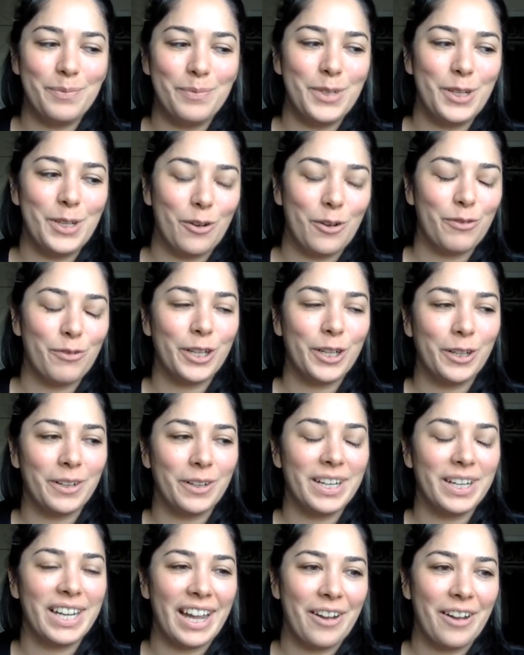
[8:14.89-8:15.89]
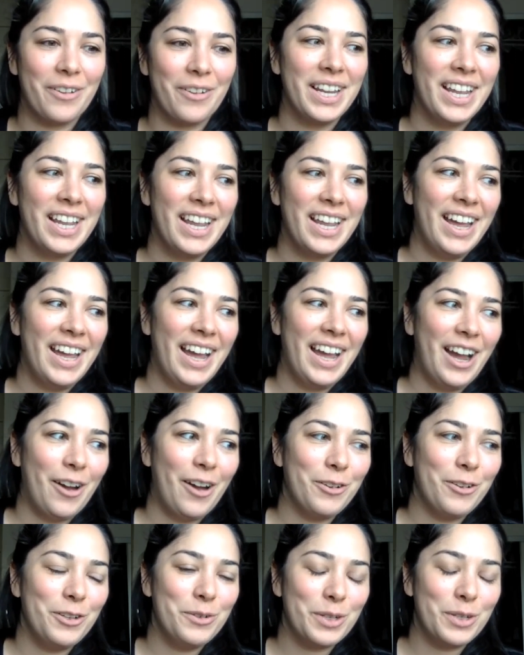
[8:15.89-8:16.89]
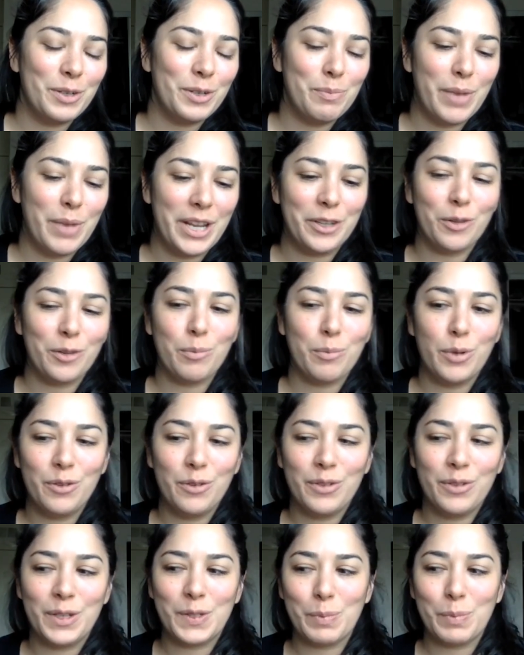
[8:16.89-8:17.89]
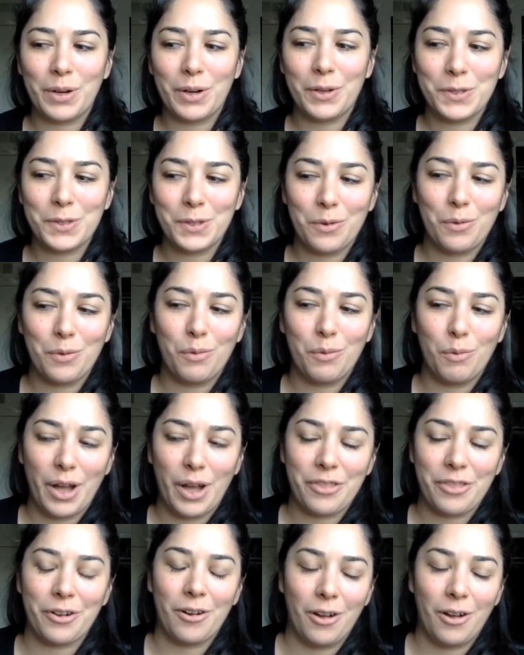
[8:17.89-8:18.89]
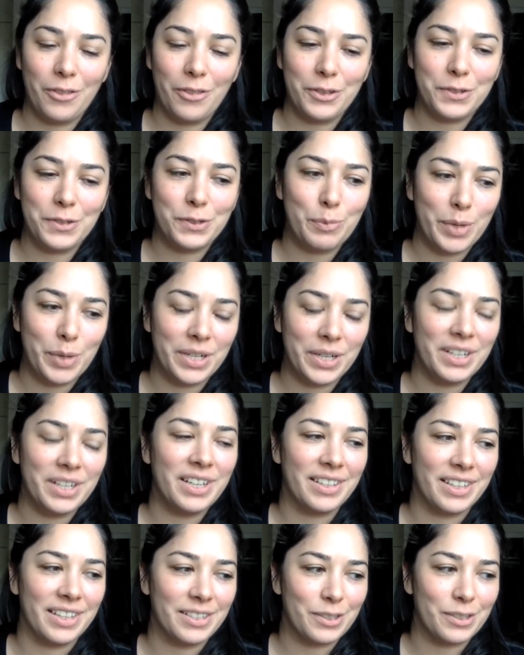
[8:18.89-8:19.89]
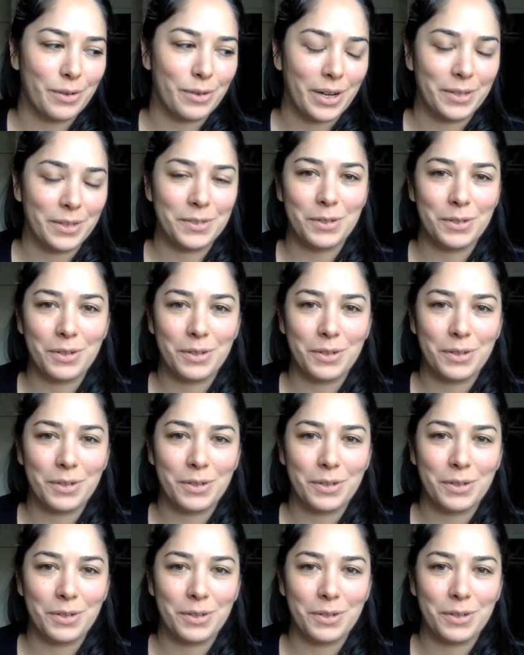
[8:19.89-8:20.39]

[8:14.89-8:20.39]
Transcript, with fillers: you know, figuring out how do you can make your movies but also weather all the stupidity that surrounds